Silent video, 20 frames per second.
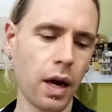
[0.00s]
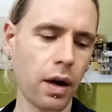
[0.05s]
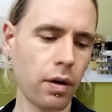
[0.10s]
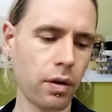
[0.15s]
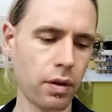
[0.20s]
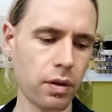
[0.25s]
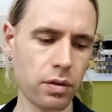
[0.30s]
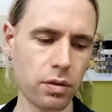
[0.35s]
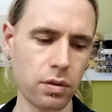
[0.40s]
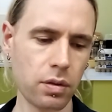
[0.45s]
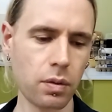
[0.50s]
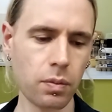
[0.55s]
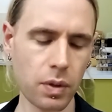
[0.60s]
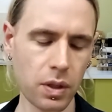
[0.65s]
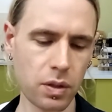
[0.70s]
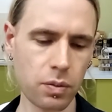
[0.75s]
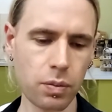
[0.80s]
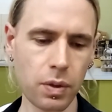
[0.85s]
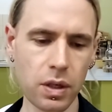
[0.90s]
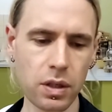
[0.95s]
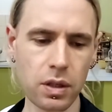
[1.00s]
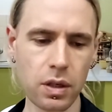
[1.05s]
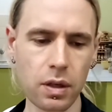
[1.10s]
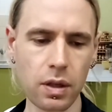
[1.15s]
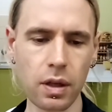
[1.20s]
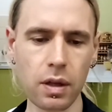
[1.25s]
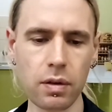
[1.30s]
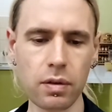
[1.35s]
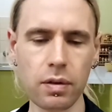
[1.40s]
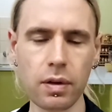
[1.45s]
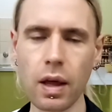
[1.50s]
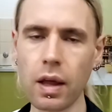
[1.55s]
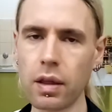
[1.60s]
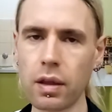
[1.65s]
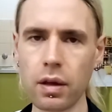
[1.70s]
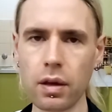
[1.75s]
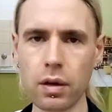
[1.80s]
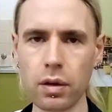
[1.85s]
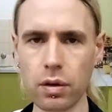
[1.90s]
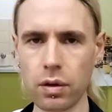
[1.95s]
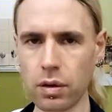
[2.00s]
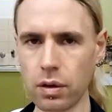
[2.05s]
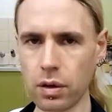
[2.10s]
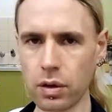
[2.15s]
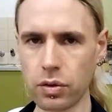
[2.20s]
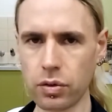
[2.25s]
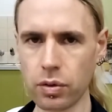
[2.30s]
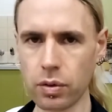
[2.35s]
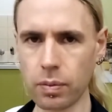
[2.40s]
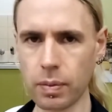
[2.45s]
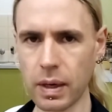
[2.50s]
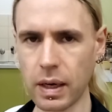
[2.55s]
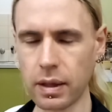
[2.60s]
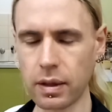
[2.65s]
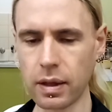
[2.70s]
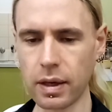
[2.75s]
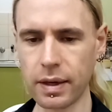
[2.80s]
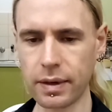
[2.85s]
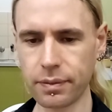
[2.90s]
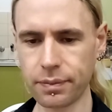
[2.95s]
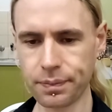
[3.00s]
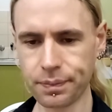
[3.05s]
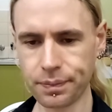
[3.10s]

or there's too much pressure, there's nothing you can do about that,